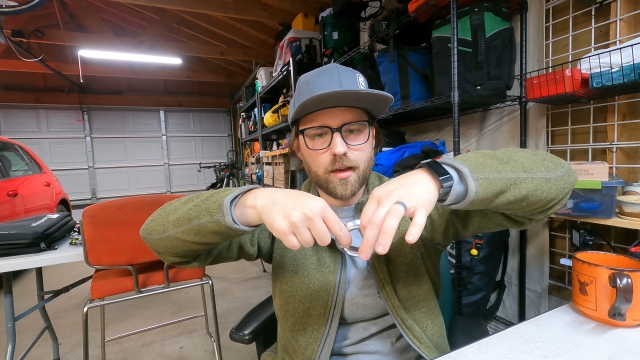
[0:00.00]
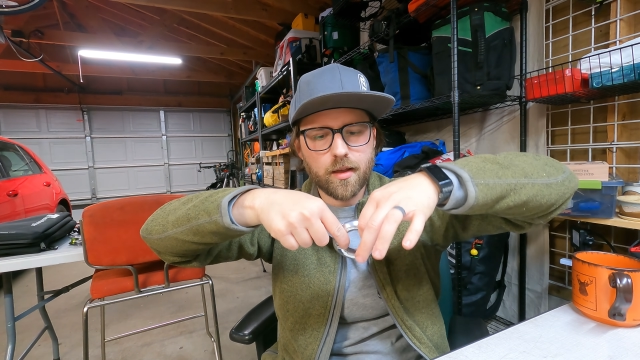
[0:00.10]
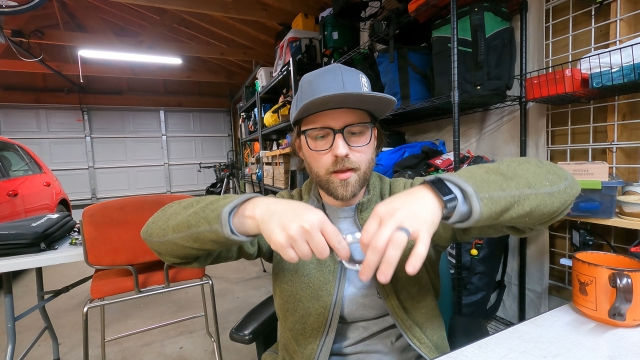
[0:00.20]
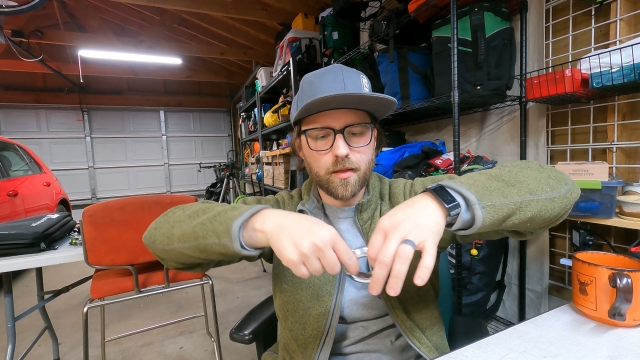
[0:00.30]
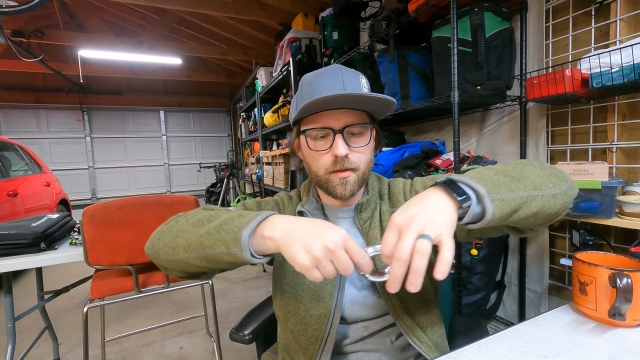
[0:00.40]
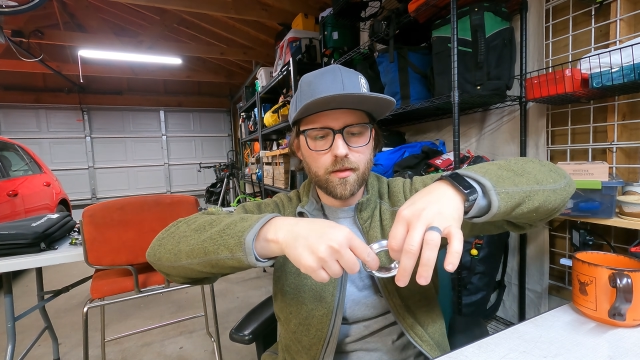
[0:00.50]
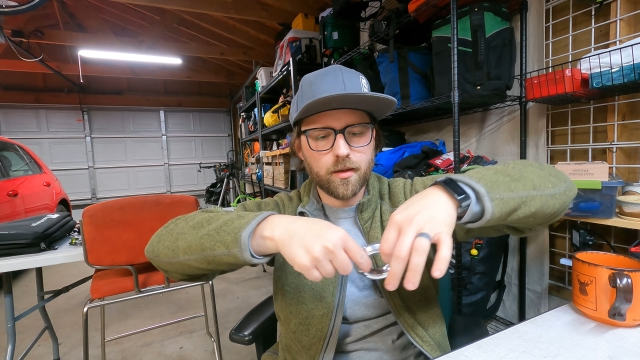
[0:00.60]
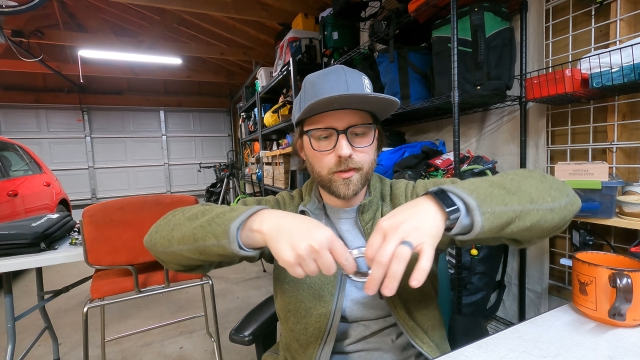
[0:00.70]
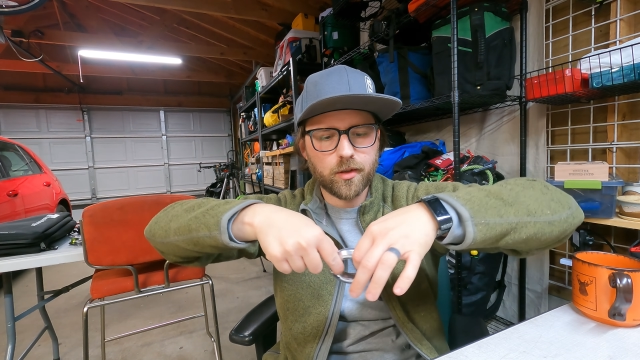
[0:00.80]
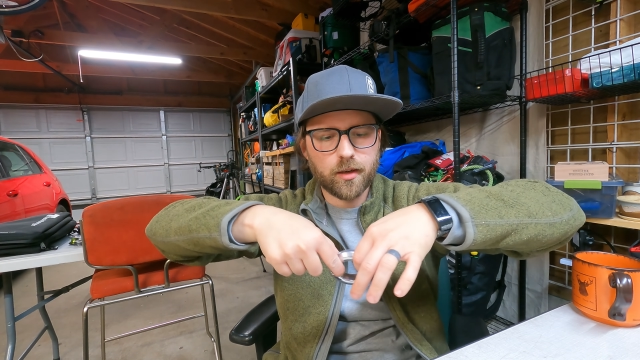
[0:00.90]
and then
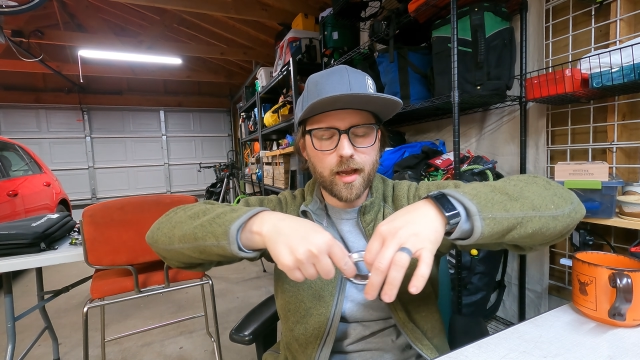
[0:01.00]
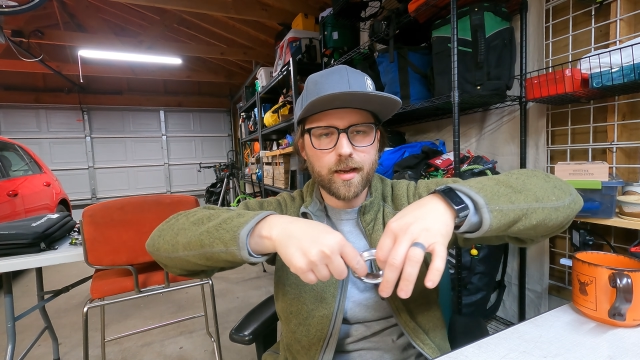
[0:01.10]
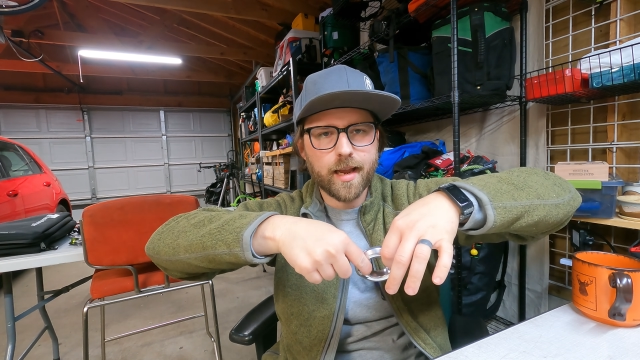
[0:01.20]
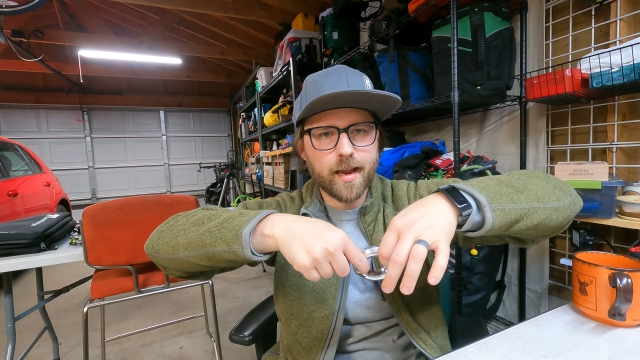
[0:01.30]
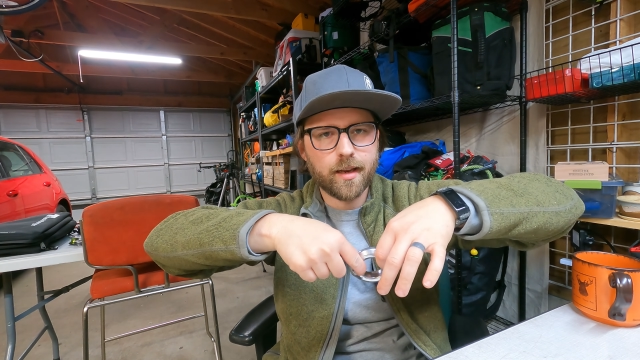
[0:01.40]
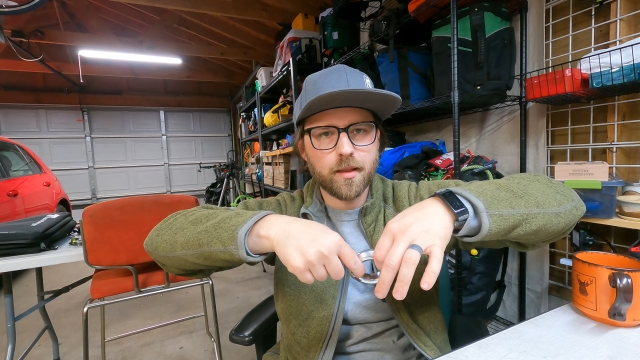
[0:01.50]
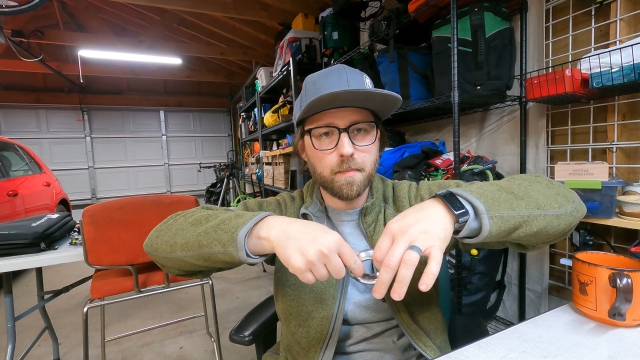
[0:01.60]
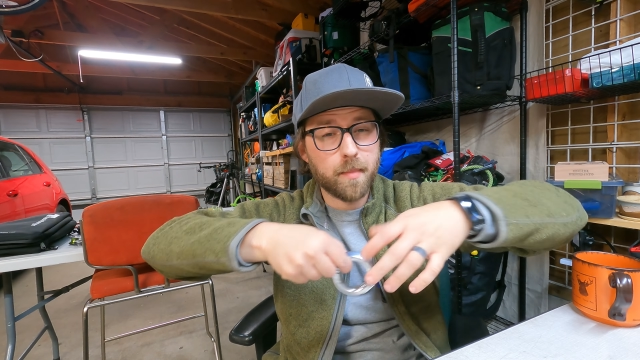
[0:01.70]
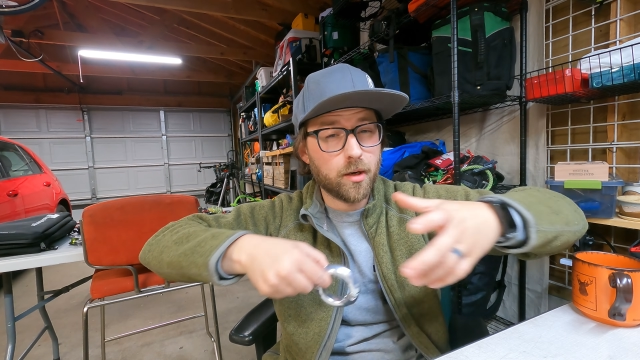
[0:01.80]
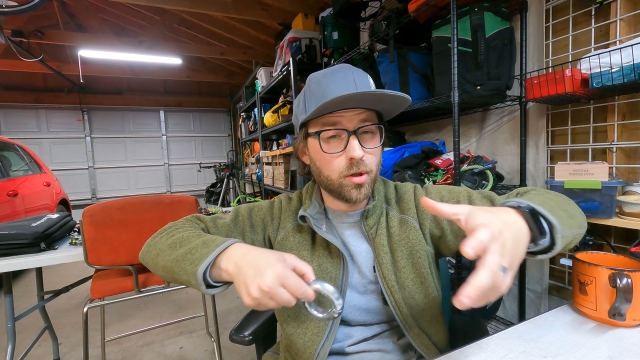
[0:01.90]
this could kind of hang in the
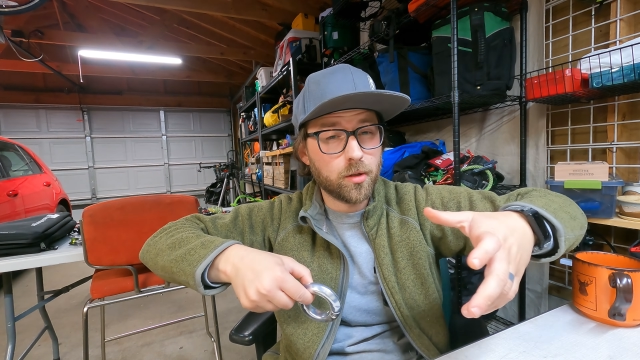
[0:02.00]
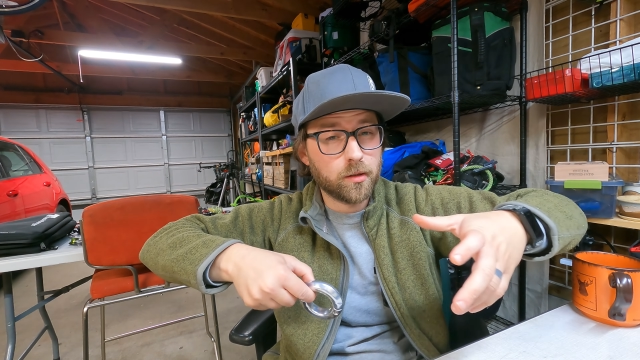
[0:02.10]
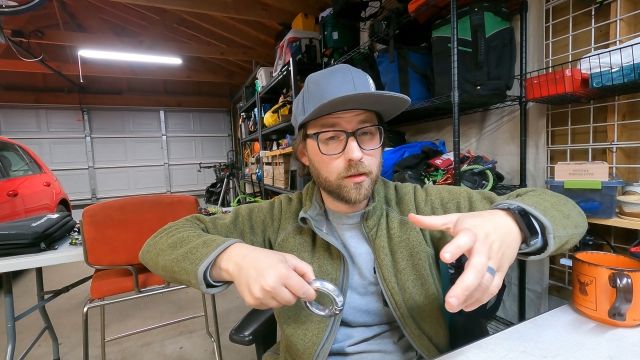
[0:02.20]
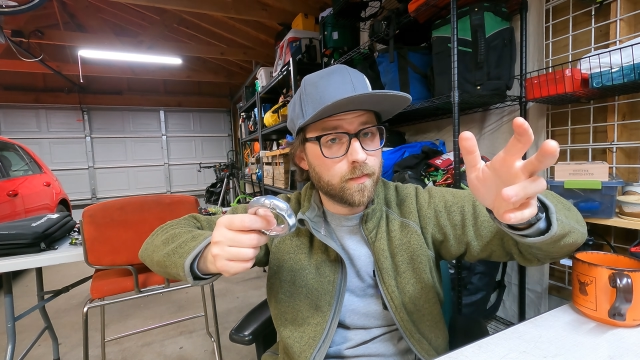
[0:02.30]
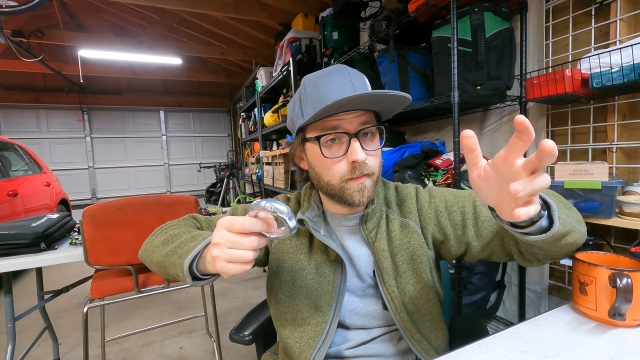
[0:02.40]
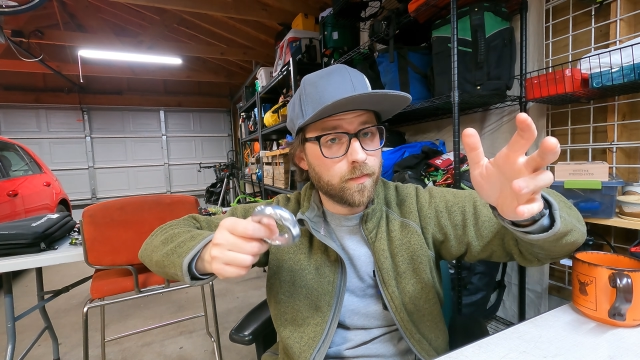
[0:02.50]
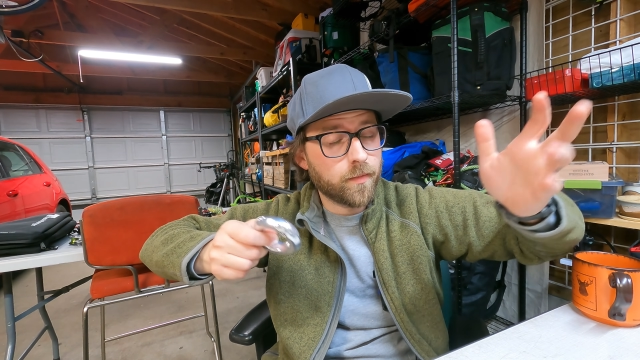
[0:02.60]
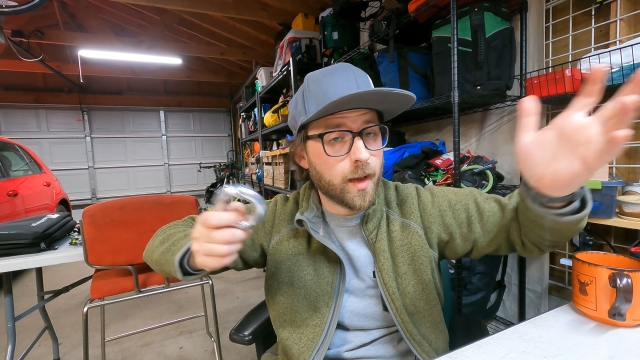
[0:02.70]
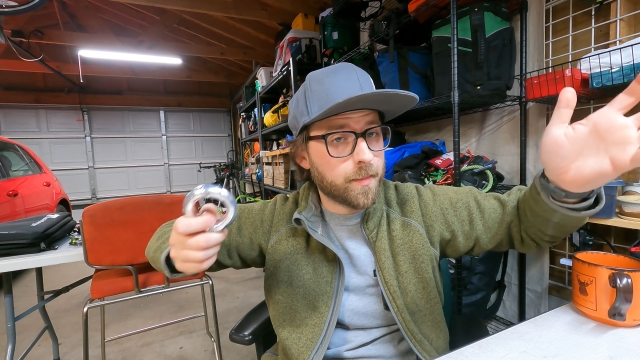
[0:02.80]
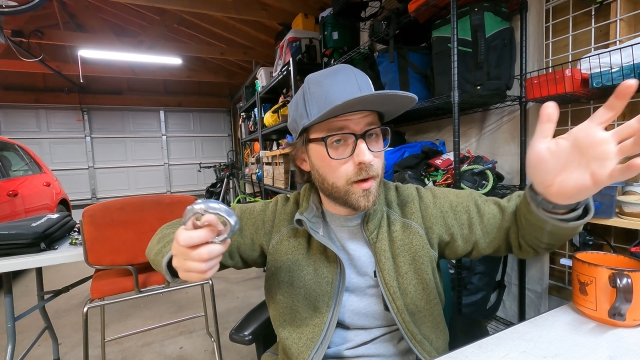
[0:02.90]
middle.
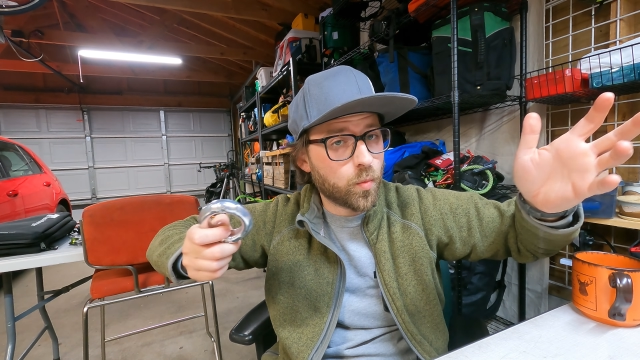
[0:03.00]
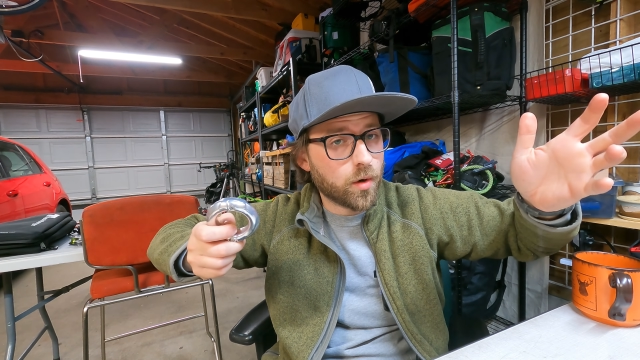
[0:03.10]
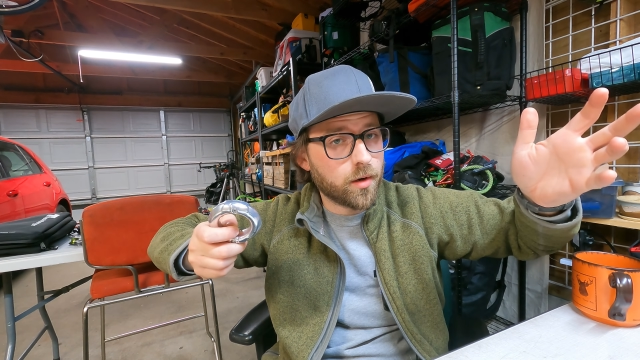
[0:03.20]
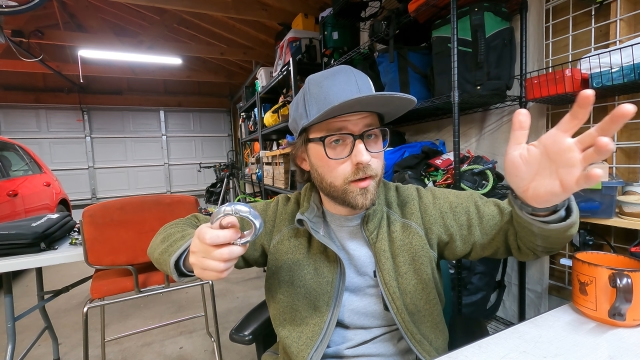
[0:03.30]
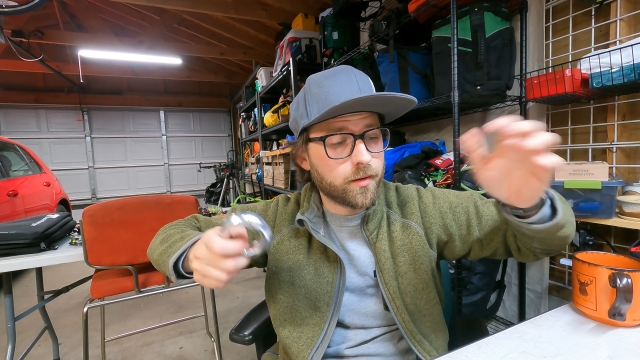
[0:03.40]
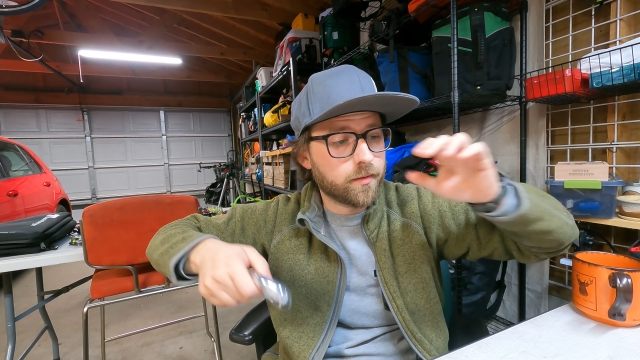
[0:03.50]
That might work.